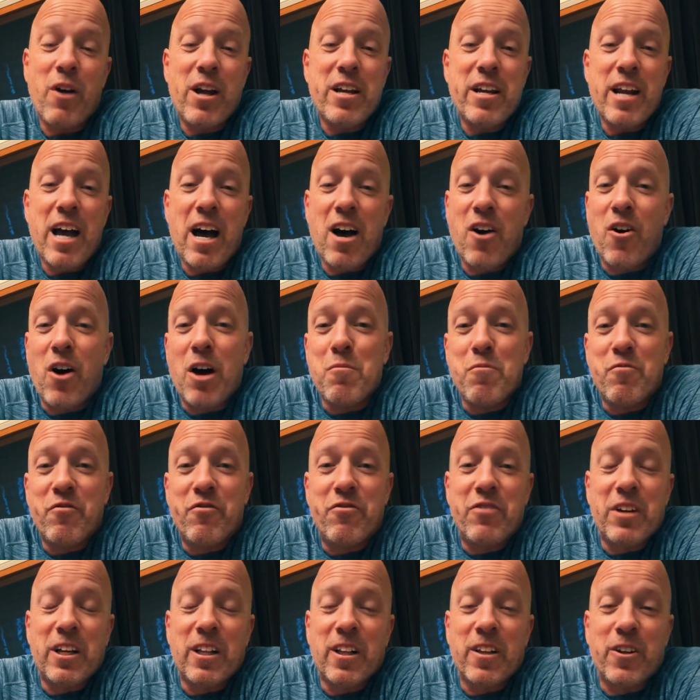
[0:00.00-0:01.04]
I mean, right now
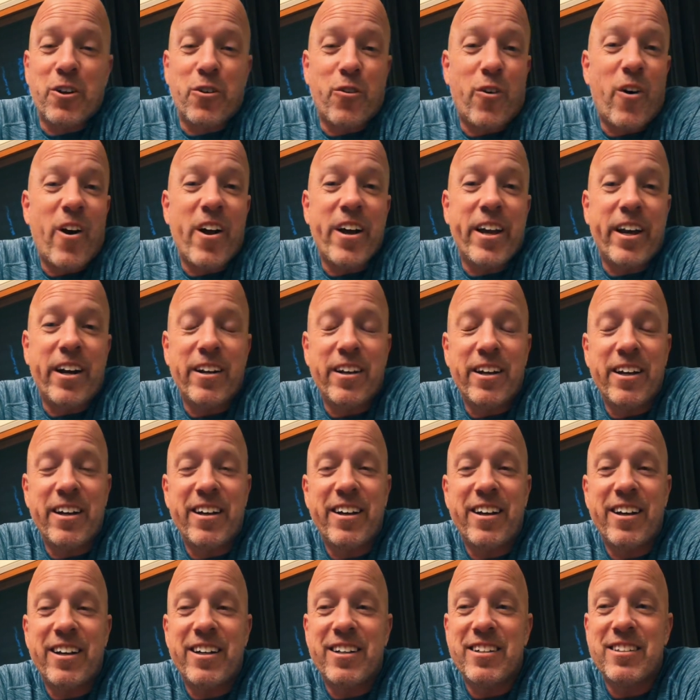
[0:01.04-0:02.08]
I'm feeling
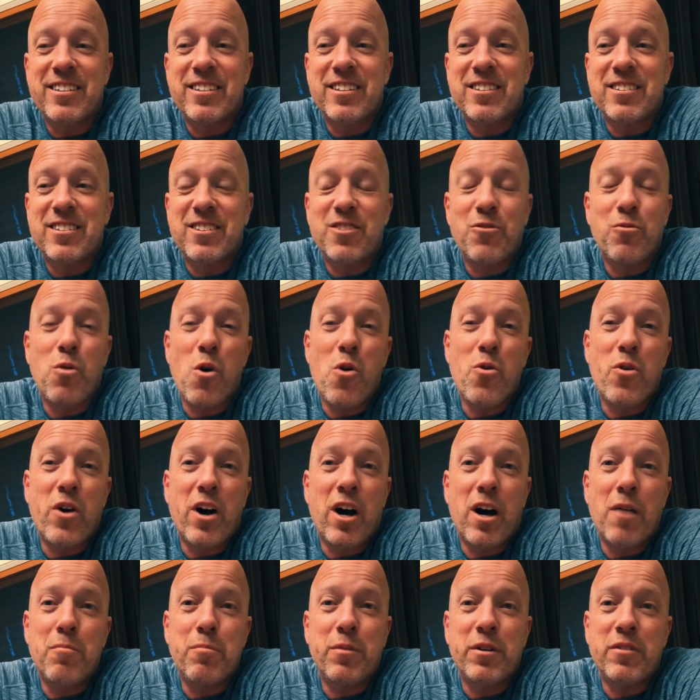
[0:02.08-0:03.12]
great.
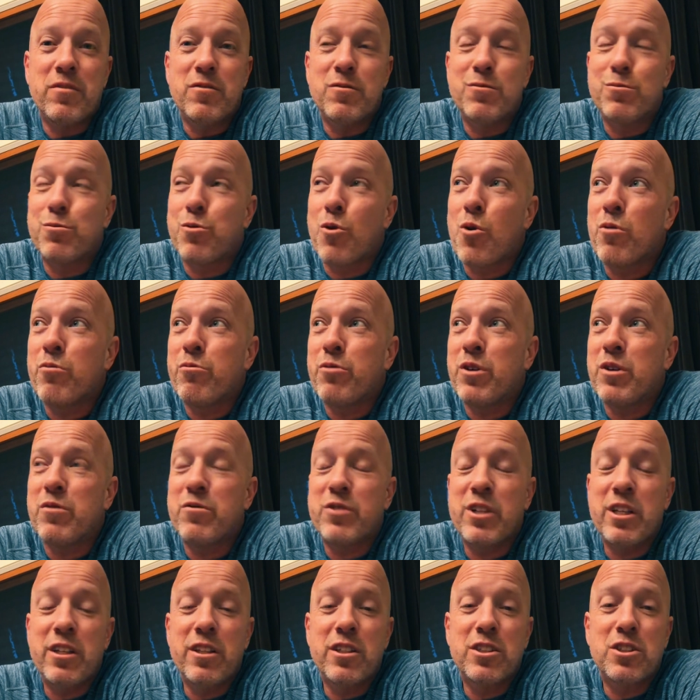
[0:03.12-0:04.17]
Woke up at
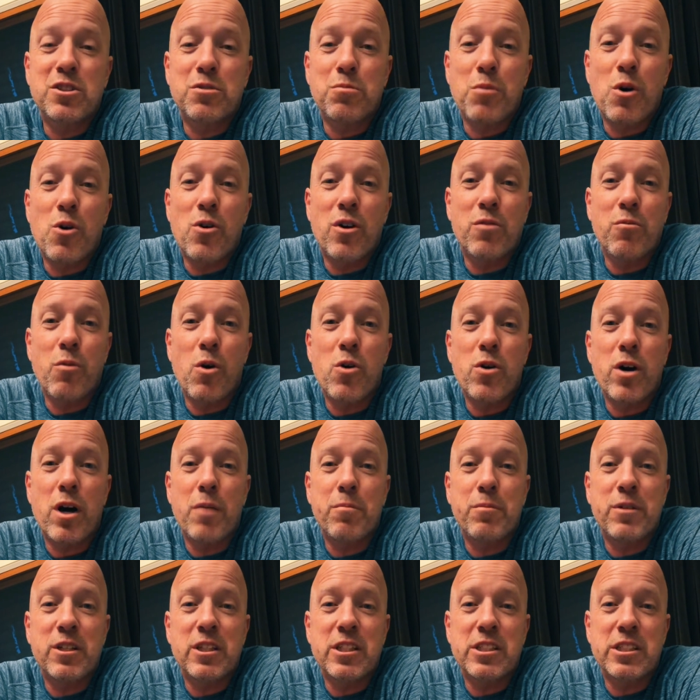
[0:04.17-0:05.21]
4:50 this morning.
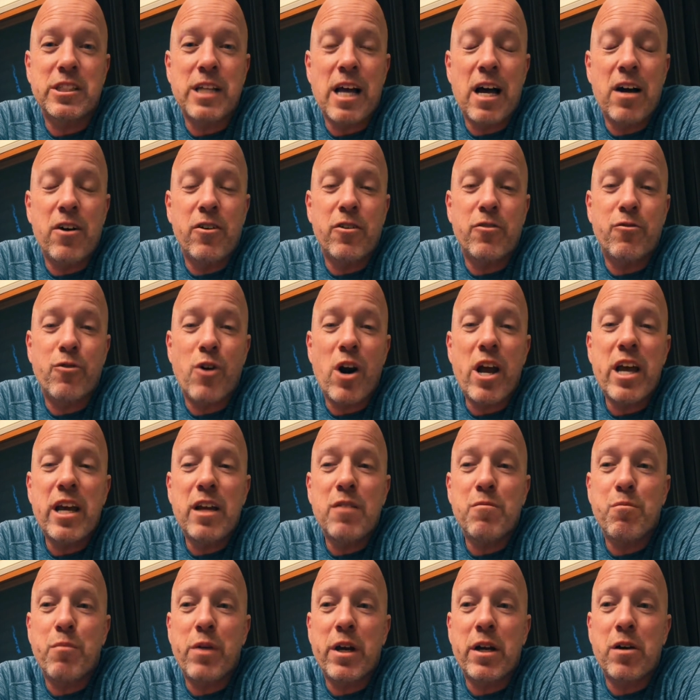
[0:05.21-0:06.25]
Woke up to the sound of
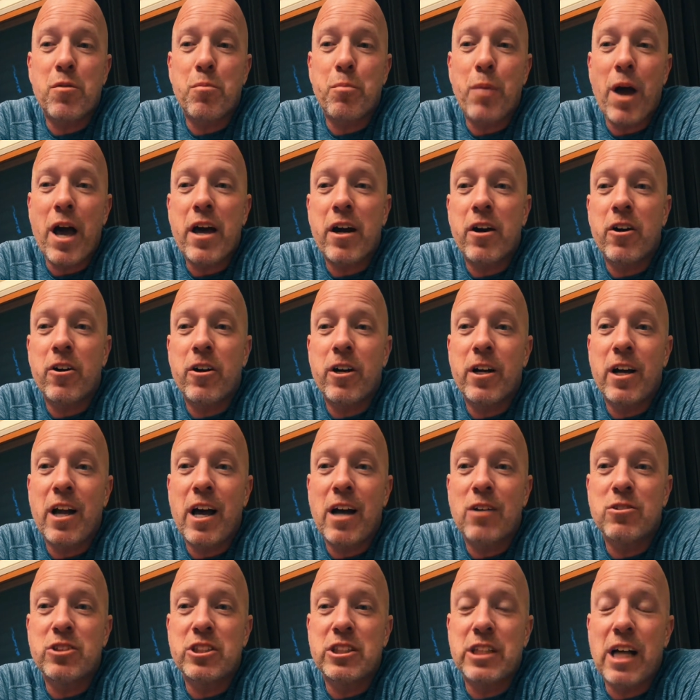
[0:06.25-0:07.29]
rain pitter
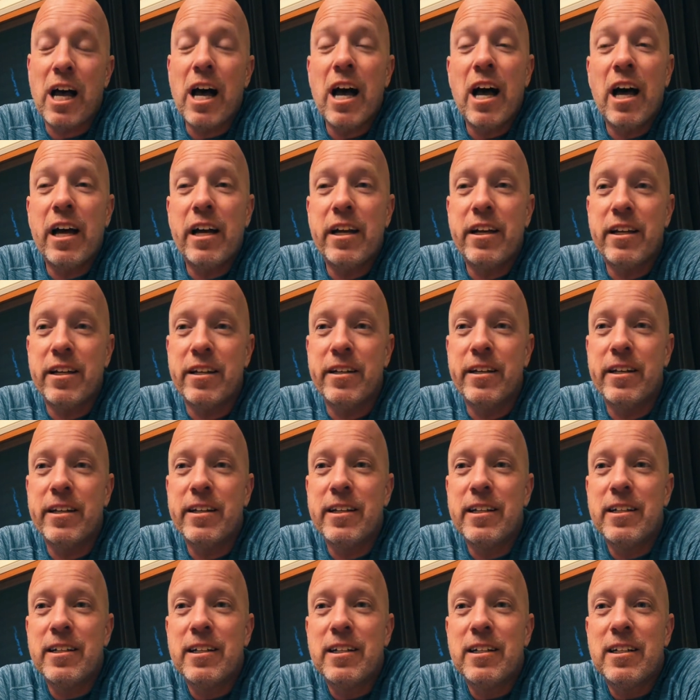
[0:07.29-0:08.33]
pattering outside,
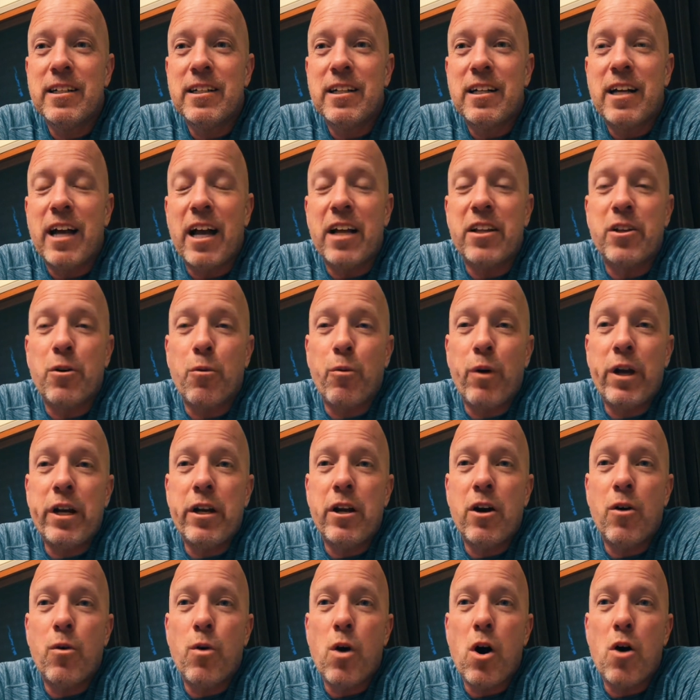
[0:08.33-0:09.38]
and had the
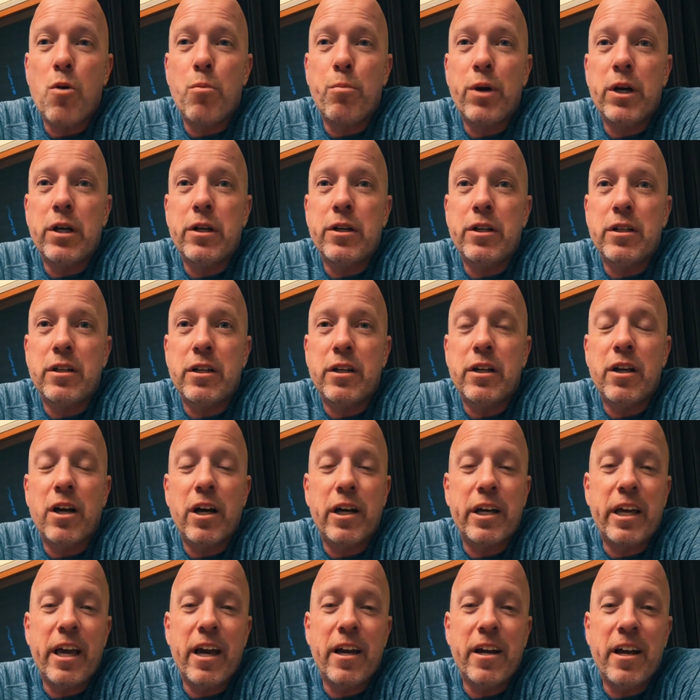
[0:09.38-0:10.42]
window open.
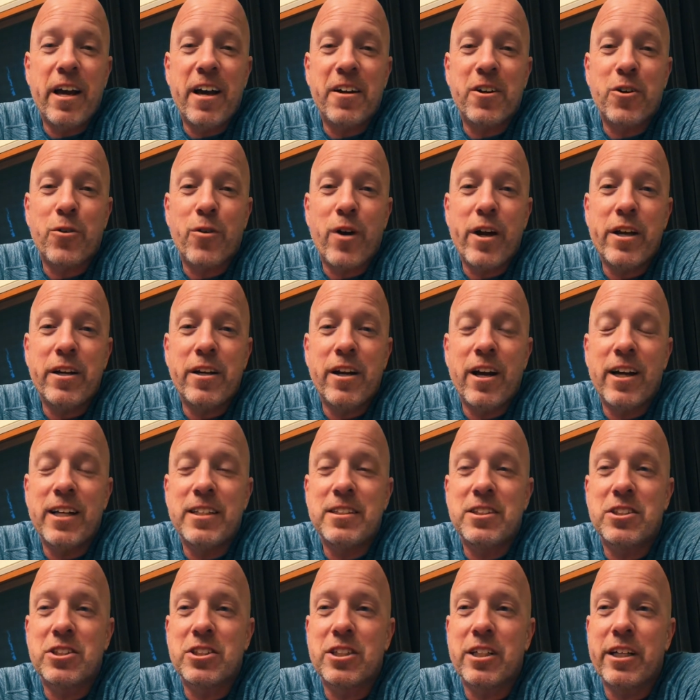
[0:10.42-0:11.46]
And again, had a
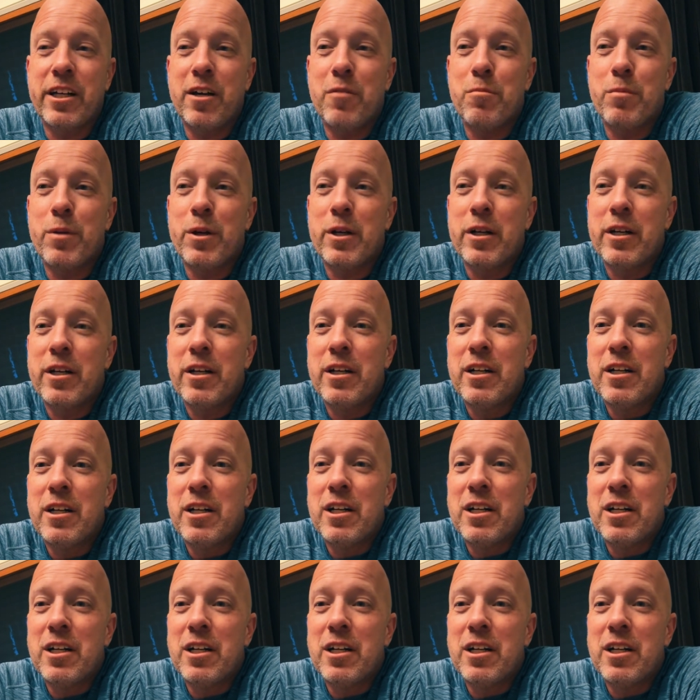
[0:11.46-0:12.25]
great night's sleep.